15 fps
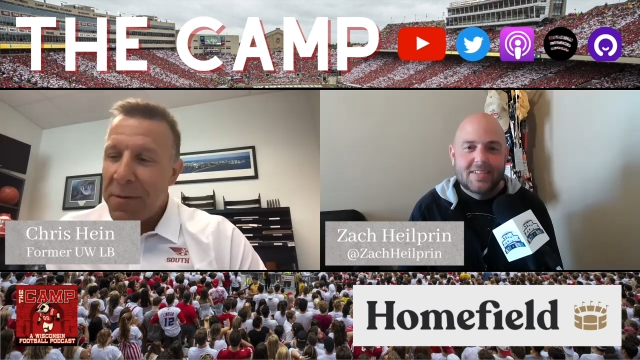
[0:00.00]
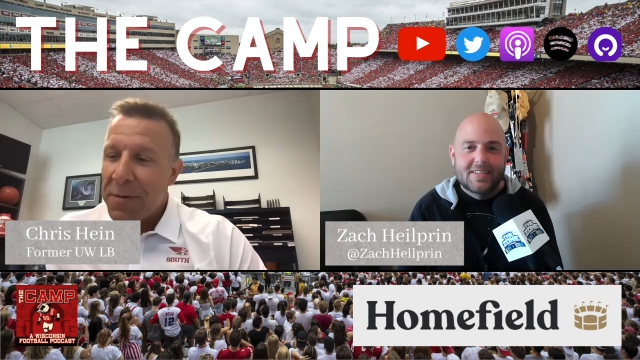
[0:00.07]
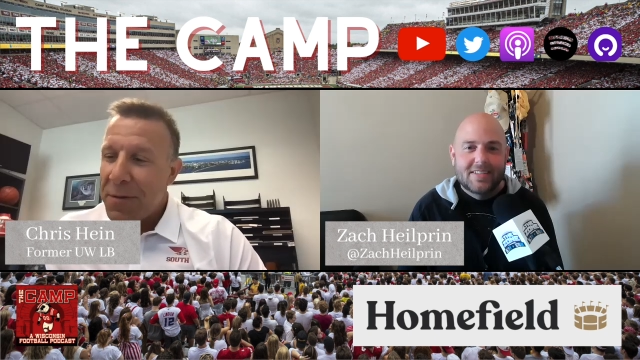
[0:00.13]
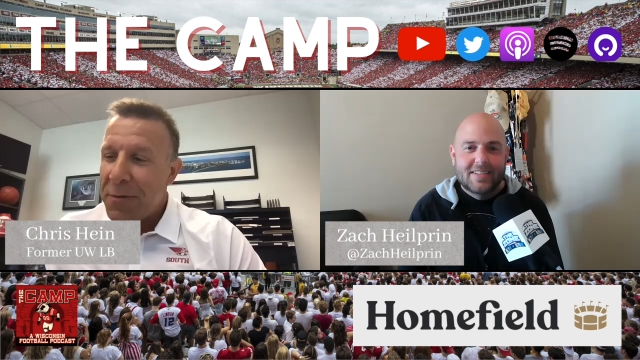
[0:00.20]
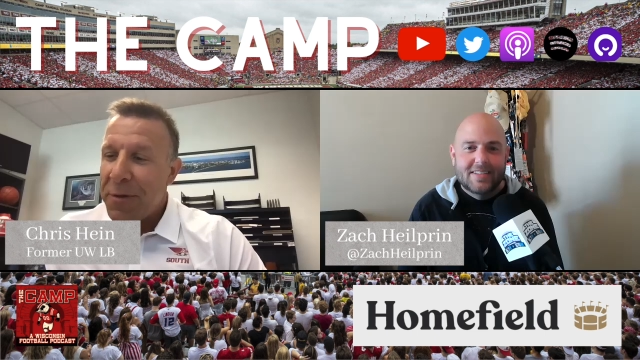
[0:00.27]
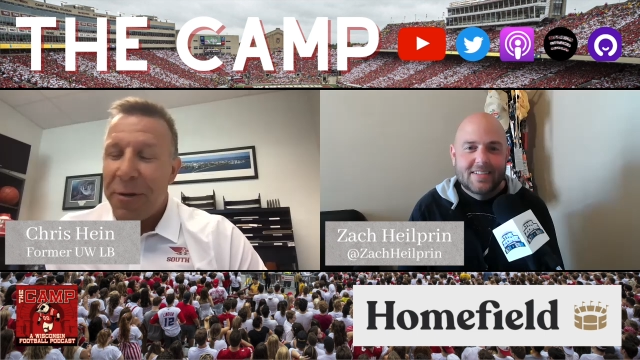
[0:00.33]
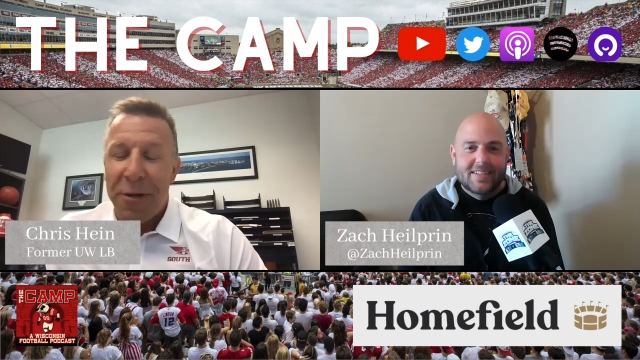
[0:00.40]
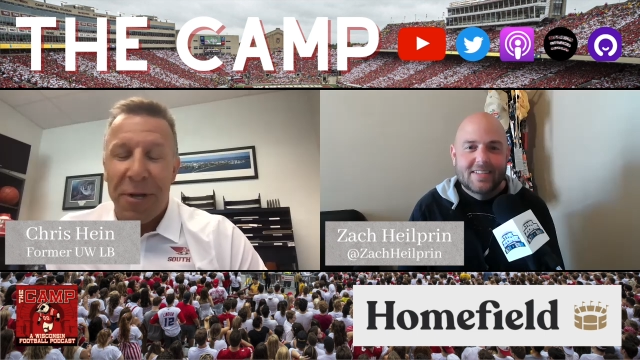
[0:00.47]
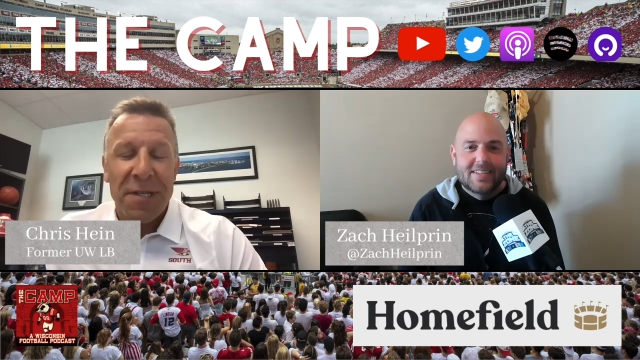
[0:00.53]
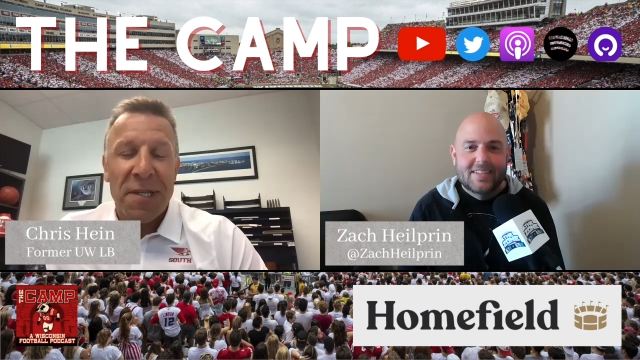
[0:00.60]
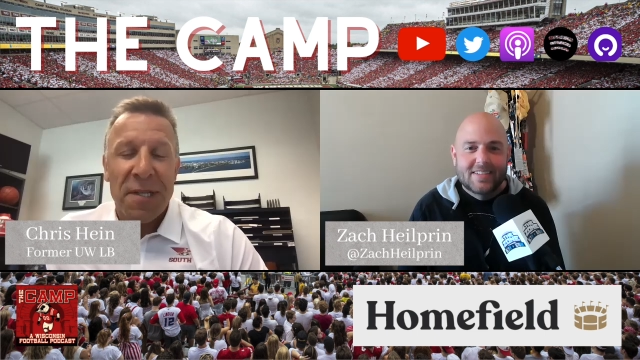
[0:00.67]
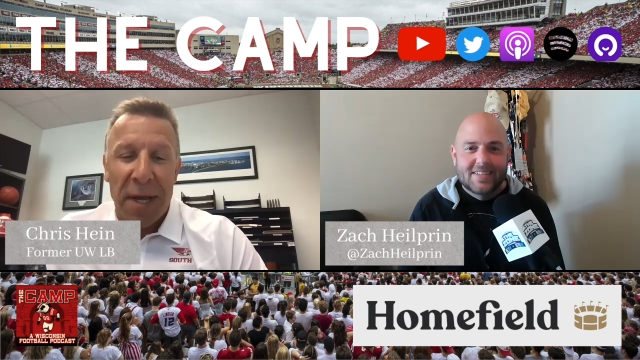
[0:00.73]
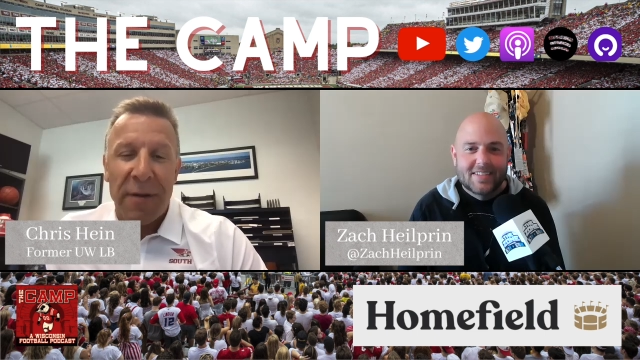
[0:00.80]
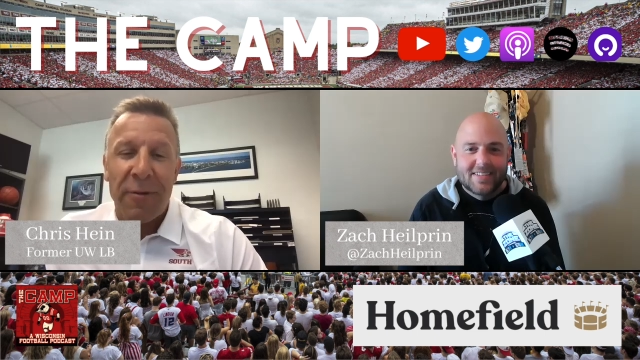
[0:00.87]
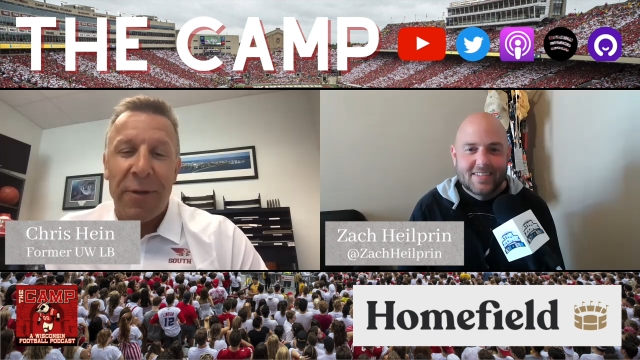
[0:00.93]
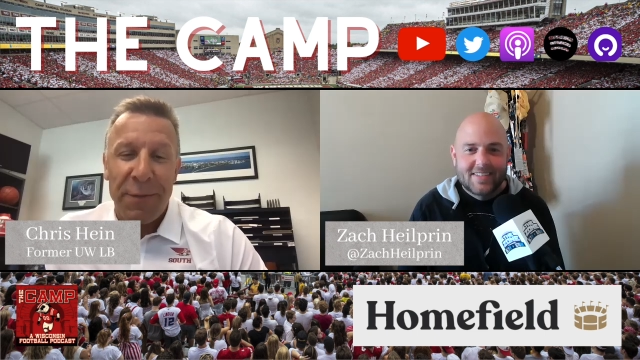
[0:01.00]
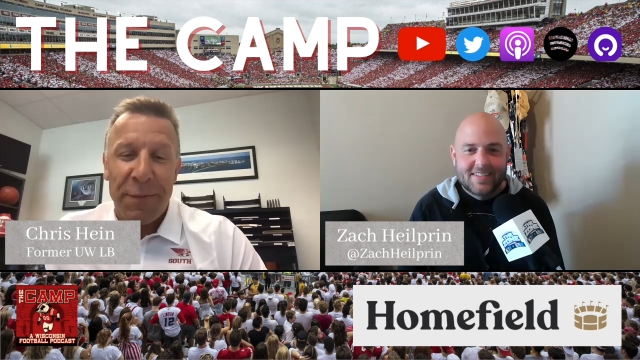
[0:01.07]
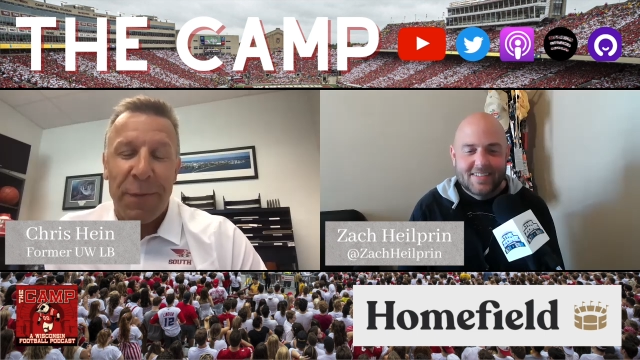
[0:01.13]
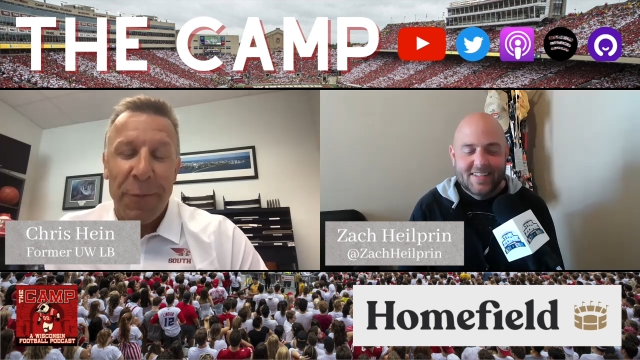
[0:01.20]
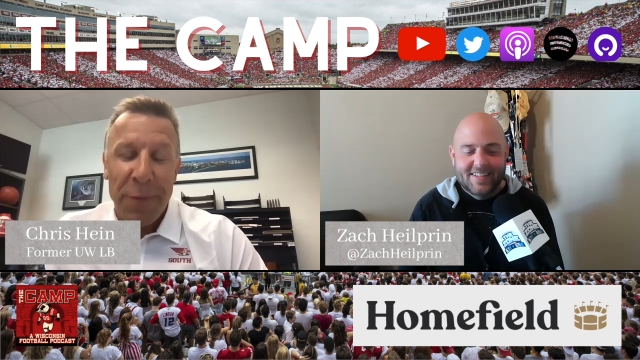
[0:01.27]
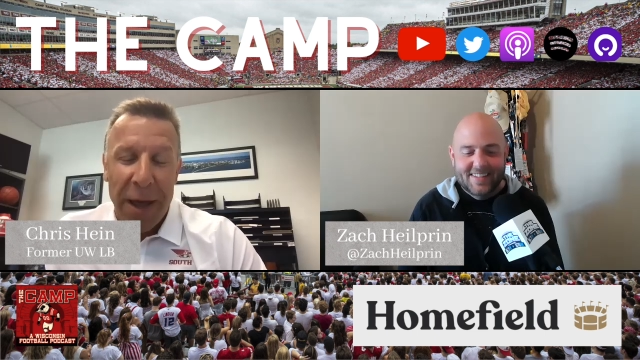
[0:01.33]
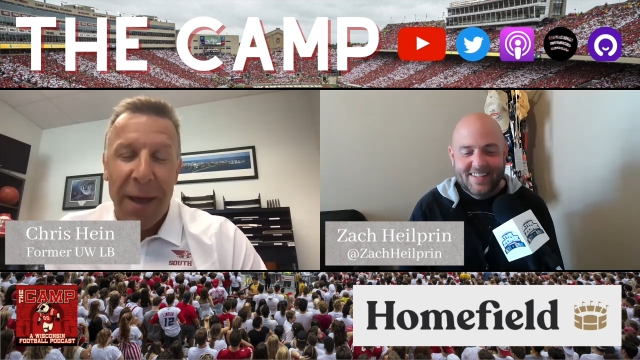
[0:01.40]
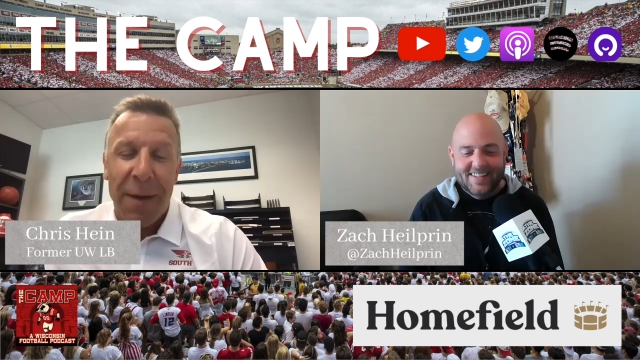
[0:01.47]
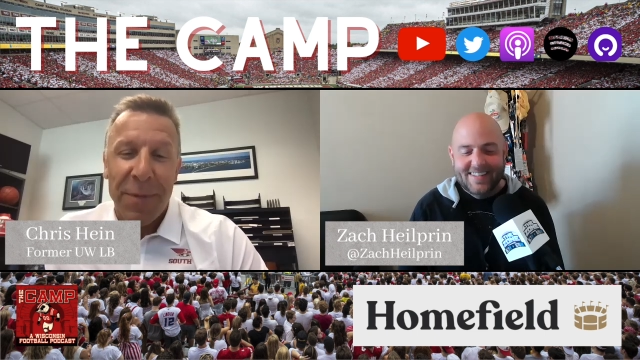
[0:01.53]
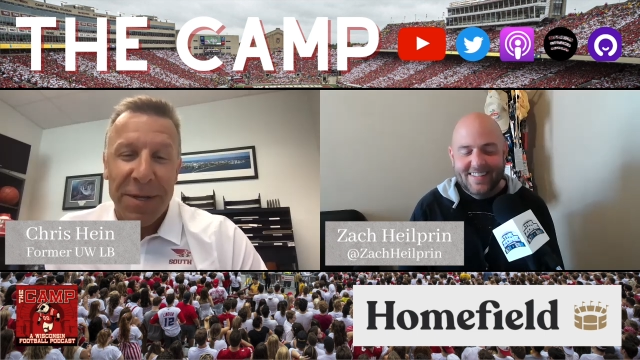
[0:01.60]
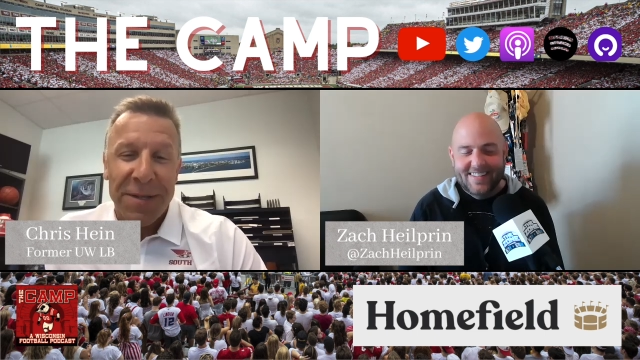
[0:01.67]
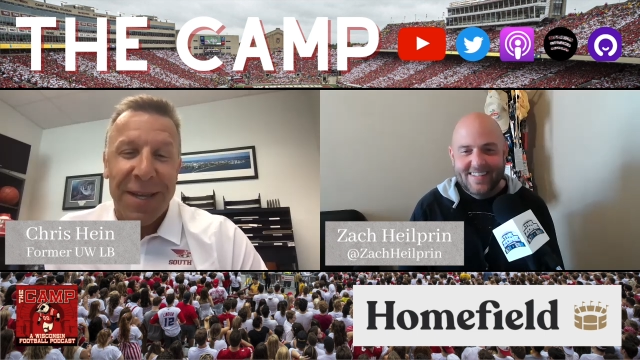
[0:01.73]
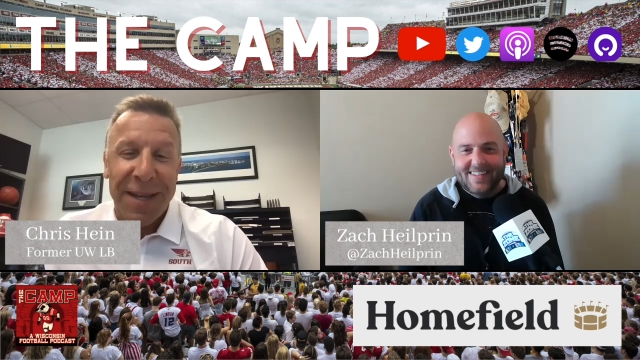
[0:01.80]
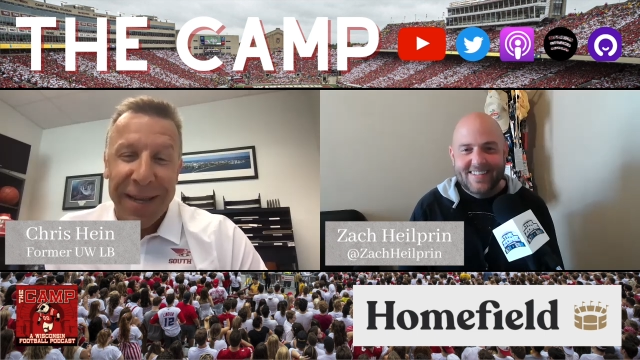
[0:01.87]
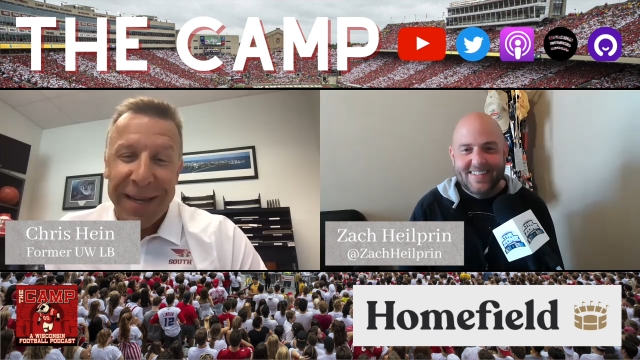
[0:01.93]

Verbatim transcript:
Speaker 1: was a little unsettling for them as they